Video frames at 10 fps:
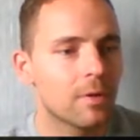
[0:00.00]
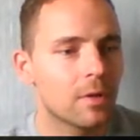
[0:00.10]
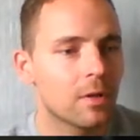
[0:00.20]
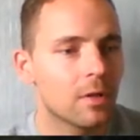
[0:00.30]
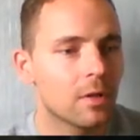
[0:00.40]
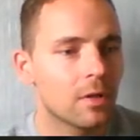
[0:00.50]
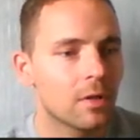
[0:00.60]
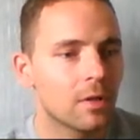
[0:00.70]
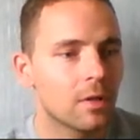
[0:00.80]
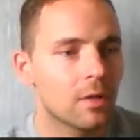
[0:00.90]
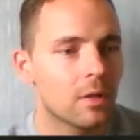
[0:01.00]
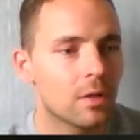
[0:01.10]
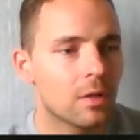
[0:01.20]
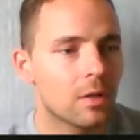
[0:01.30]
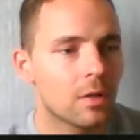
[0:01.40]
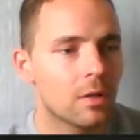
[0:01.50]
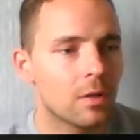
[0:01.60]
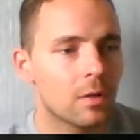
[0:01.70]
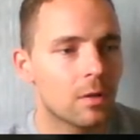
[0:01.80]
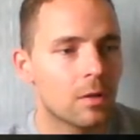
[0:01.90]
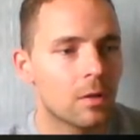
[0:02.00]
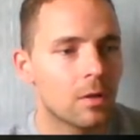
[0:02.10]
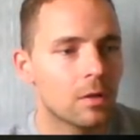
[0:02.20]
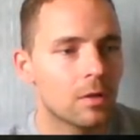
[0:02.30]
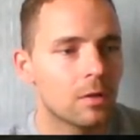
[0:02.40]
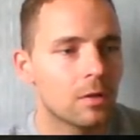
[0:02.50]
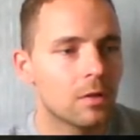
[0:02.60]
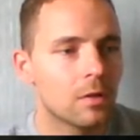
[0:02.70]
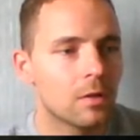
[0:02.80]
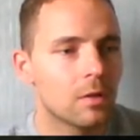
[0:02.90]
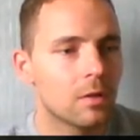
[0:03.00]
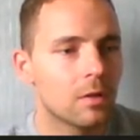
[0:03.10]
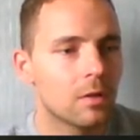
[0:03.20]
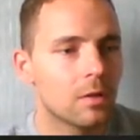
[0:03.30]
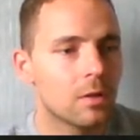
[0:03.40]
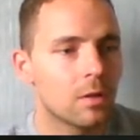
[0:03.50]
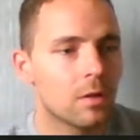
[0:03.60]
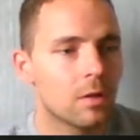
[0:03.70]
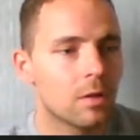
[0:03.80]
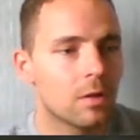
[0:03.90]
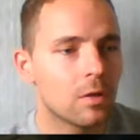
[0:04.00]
No one is speaking in this clip.